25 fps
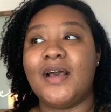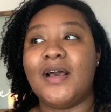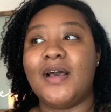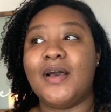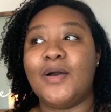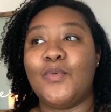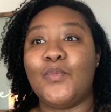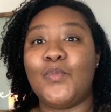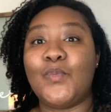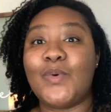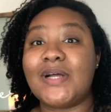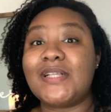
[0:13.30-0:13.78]

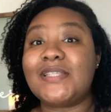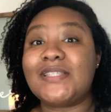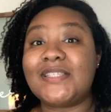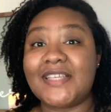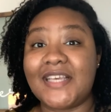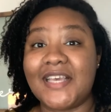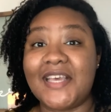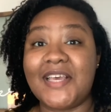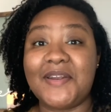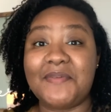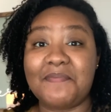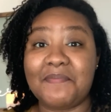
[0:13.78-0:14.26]
what's
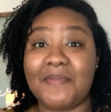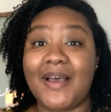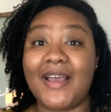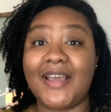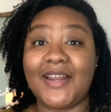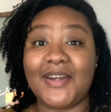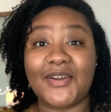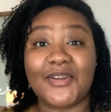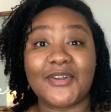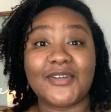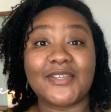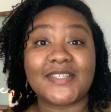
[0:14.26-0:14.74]
in my
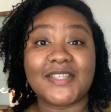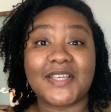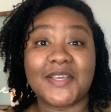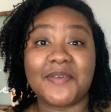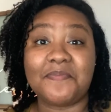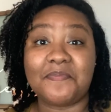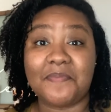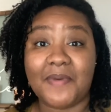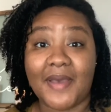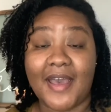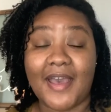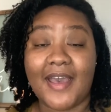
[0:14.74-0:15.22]
nursing
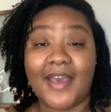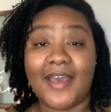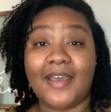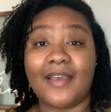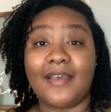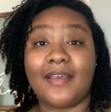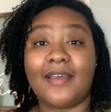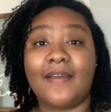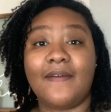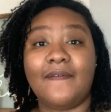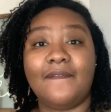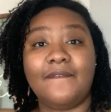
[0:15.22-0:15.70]

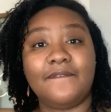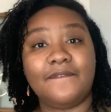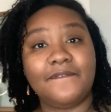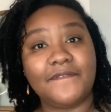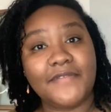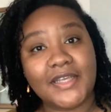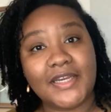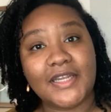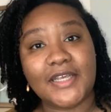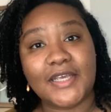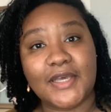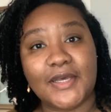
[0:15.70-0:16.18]
bag
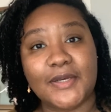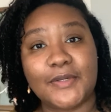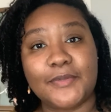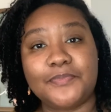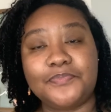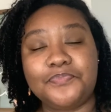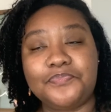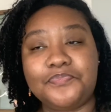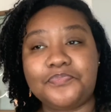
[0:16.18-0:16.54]
video.